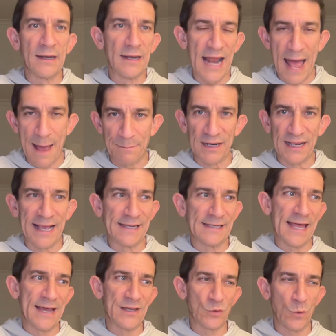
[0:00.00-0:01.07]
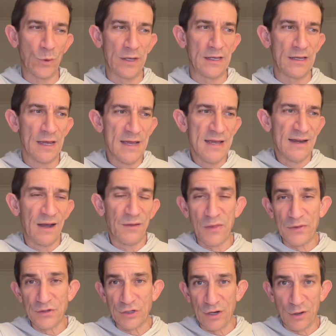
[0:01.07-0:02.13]
It happened again last week. And then
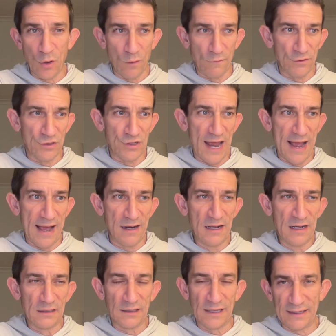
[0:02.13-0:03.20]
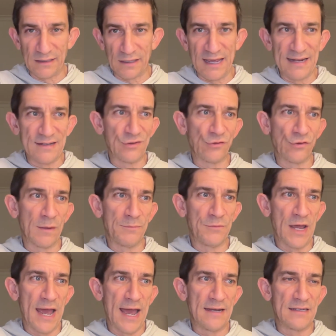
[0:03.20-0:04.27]
the turnovers you had, likely getting stripped.
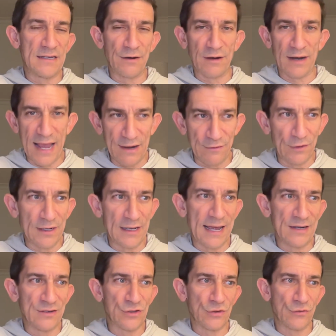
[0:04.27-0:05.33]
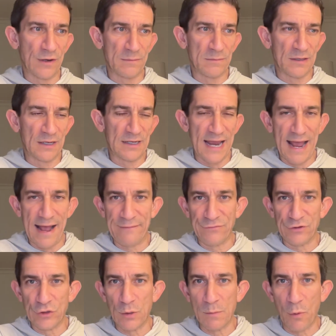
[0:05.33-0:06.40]
You had Derrick Henry getting stripped, and then you had the
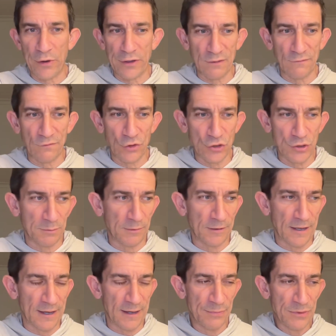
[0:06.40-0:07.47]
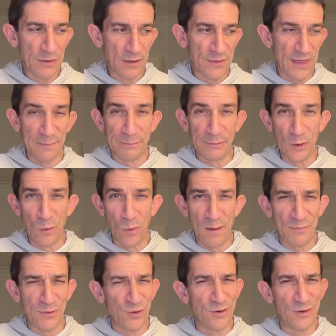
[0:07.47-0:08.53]
2-point conversion play that blew
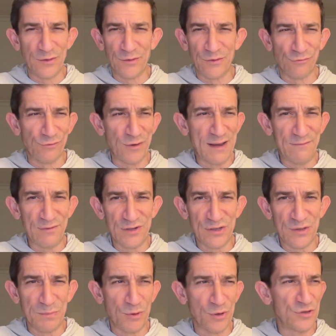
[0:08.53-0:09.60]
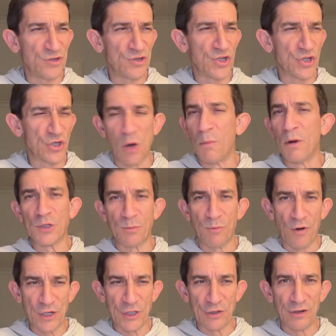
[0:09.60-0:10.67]
up. The Ravens put so much
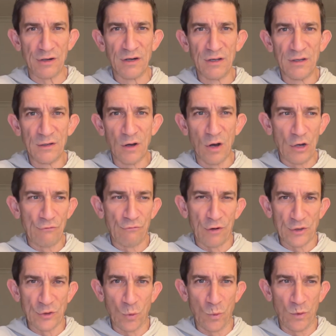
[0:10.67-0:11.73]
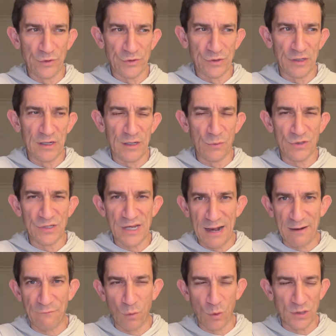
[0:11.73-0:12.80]
pressure on Russell Wilson. He was
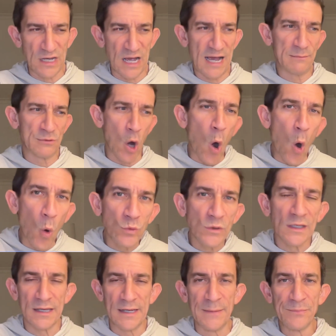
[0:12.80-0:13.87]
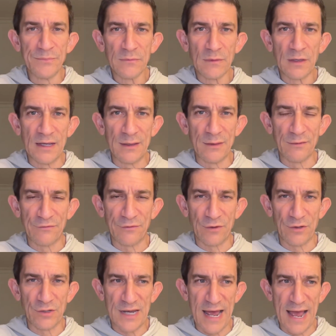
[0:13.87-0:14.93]
sacked 4 times only in the
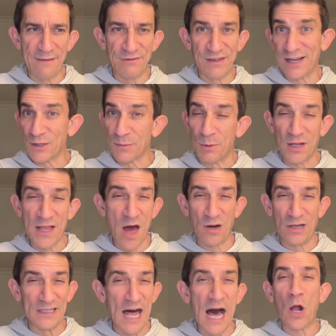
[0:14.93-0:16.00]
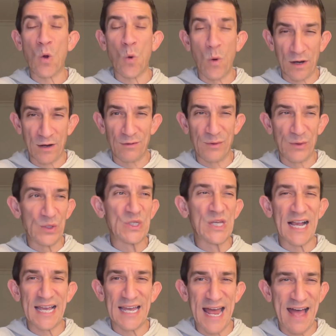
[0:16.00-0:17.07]
first half. He got the ball out a lot quicker in the
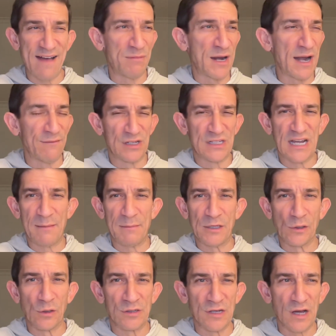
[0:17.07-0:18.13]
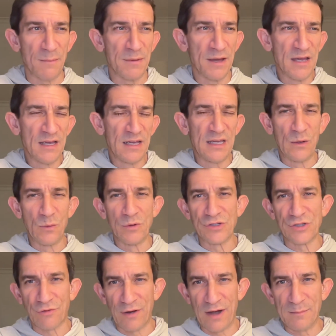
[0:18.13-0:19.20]
second half, but every time you looked up, he was
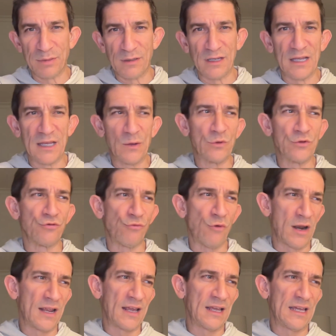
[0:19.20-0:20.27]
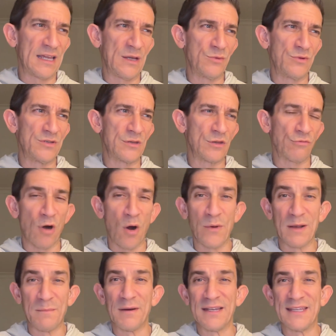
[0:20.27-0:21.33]
scrambling, he was running, he was
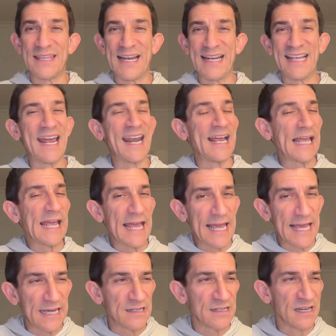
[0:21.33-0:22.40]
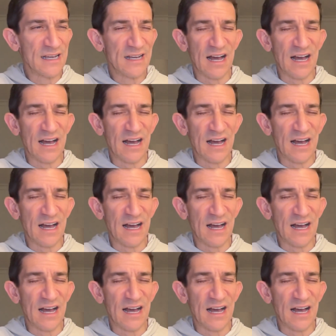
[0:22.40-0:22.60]
throwing, but then getting hit.